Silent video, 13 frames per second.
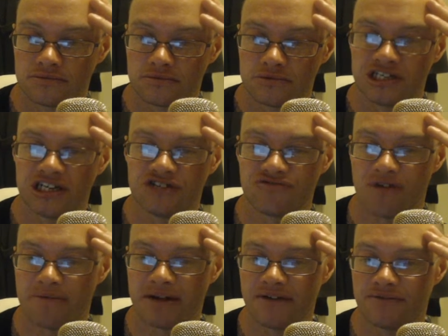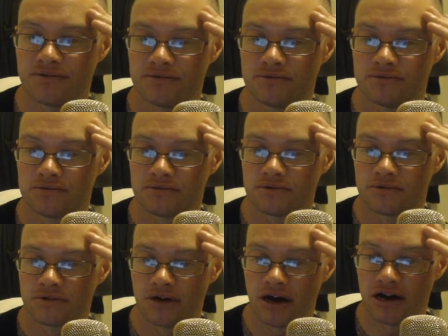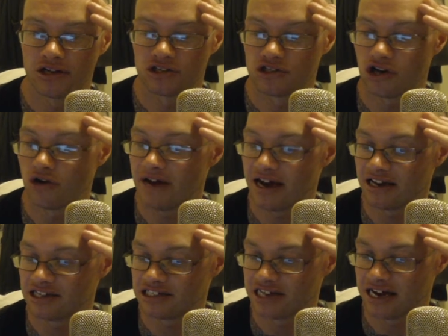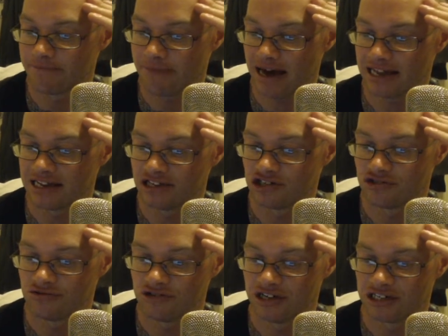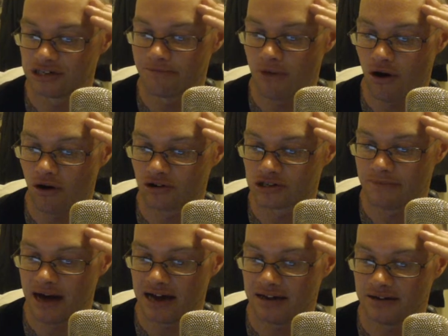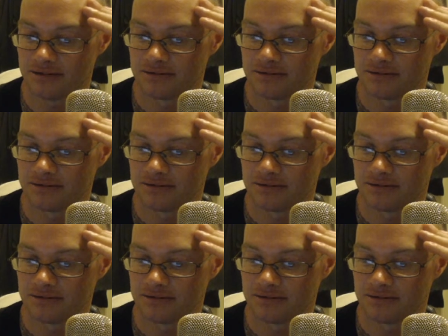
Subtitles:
Cheers, Ramanathan. Toenail is saying Madeline Tudor is a marked man.